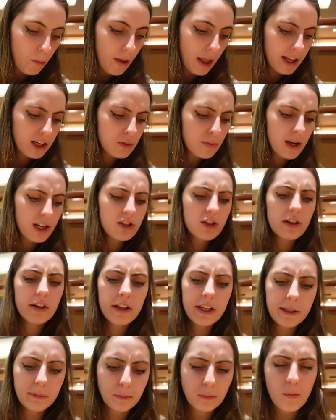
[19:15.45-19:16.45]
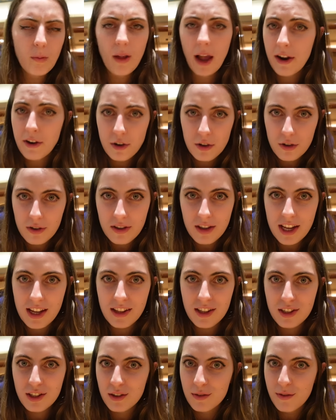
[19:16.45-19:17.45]
It's basically, I don't
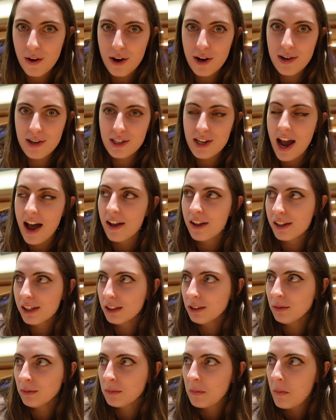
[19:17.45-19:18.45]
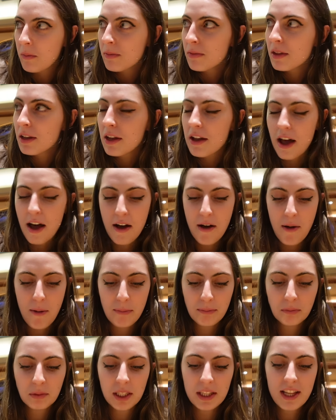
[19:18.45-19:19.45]
think this is very Italian,
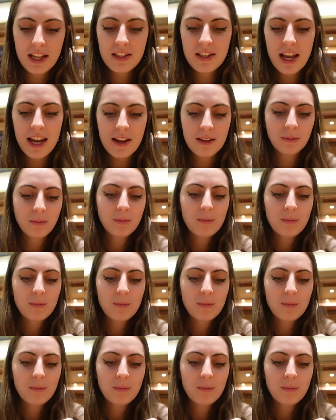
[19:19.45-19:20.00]
um, but there's like